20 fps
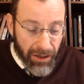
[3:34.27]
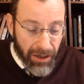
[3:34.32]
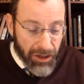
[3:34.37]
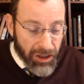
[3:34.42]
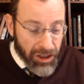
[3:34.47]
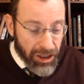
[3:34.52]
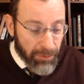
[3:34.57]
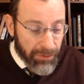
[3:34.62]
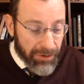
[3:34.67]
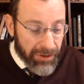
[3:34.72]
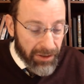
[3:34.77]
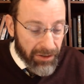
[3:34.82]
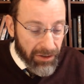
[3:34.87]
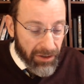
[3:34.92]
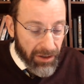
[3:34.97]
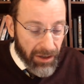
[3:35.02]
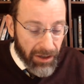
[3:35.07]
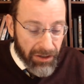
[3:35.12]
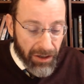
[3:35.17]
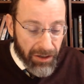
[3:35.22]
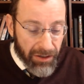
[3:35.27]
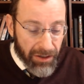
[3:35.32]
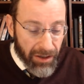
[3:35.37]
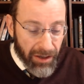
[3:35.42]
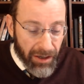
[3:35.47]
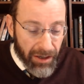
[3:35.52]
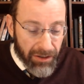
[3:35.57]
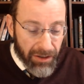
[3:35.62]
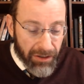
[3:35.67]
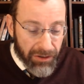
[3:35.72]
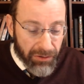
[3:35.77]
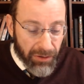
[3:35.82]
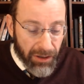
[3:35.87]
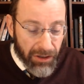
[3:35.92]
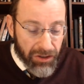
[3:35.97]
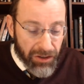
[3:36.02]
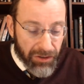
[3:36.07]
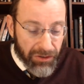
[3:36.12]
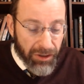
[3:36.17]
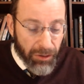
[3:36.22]
Hashem's,
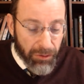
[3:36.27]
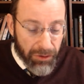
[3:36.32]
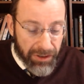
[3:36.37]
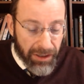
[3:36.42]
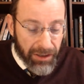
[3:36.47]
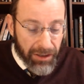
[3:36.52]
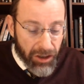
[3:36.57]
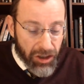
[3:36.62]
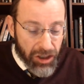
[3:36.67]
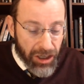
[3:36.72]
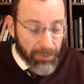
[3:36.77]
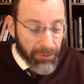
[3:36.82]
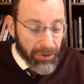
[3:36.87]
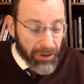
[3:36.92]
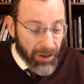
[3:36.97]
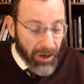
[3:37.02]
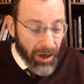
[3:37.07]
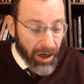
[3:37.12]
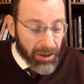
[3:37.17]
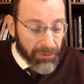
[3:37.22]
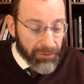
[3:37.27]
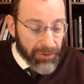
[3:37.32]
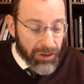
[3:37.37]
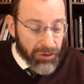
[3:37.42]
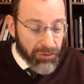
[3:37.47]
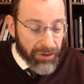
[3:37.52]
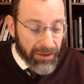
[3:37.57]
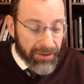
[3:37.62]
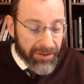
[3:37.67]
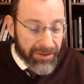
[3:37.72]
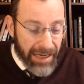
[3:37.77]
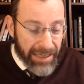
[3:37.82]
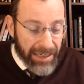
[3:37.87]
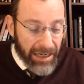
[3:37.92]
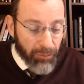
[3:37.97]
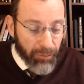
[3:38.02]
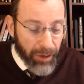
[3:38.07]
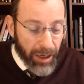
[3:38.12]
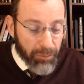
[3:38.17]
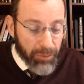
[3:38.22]
so said Hashem, the God of Israel, send
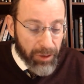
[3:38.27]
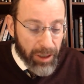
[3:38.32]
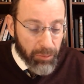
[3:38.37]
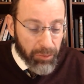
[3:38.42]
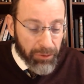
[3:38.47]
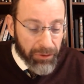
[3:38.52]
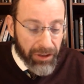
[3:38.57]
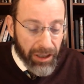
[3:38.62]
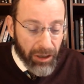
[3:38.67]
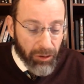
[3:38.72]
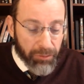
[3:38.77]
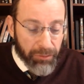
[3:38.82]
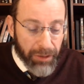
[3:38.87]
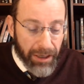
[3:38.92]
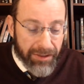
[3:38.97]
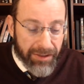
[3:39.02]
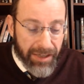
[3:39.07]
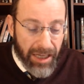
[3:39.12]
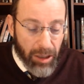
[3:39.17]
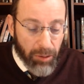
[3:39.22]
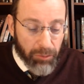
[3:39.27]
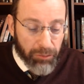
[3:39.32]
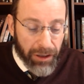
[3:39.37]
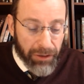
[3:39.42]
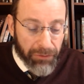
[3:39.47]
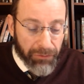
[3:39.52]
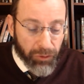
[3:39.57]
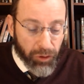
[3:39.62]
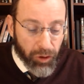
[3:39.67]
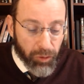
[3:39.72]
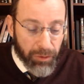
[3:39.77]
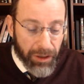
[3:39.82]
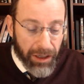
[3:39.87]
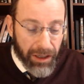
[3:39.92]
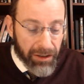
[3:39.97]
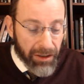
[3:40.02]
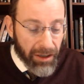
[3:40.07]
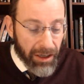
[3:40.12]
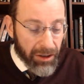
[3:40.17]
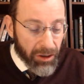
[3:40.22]
out my people that they may celebrate for me
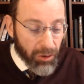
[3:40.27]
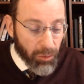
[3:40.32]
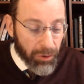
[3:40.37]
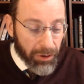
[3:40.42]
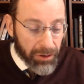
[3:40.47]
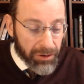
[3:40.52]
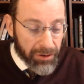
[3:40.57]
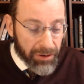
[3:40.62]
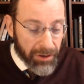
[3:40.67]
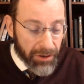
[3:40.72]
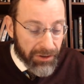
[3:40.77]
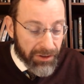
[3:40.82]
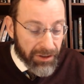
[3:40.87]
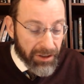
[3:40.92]
in the wilderness.